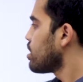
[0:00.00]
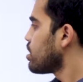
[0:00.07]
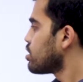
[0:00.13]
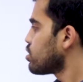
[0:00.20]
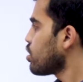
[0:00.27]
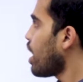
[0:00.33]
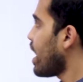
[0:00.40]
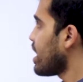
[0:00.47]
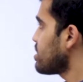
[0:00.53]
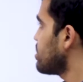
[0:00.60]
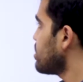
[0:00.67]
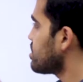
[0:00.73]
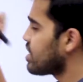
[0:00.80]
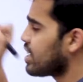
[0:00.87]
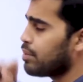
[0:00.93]
So as
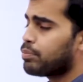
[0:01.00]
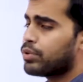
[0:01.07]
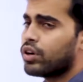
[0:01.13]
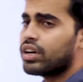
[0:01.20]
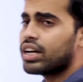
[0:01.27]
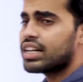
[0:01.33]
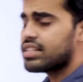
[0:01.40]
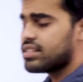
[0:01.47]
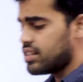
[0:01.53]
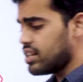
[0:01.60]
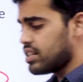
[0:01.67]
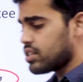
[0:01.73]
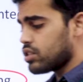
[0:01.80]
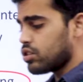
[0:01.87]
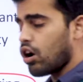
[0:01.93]
this
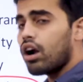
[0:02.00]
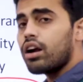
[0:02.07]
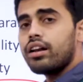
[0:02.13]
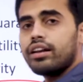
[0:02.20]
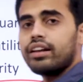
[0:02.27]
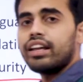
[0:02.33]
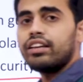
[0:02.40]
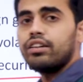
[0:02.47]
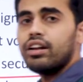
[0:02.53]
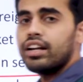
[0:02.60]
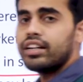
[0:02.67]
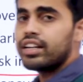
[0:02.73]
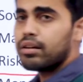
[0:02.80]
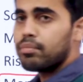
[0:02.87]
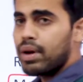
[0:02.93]
cryptocurrency is not
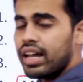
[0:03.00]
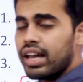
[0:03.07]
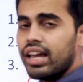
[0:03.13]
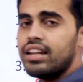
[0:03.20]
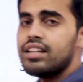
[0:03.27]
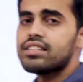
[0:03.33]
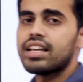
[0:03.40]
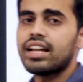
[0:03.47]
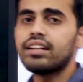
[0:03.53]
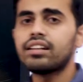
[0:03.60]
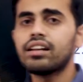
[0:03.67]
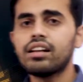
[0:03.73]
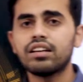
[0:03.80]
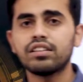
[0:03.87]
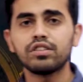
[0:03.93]
regulated by any
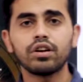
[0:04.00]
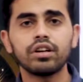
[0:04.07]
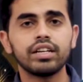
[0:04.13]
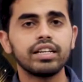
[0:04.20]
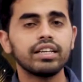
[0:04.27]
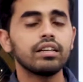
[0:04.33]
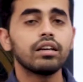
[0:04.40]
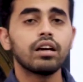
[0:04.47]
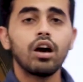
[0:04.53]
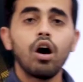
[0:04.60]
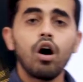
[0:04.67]
central authority,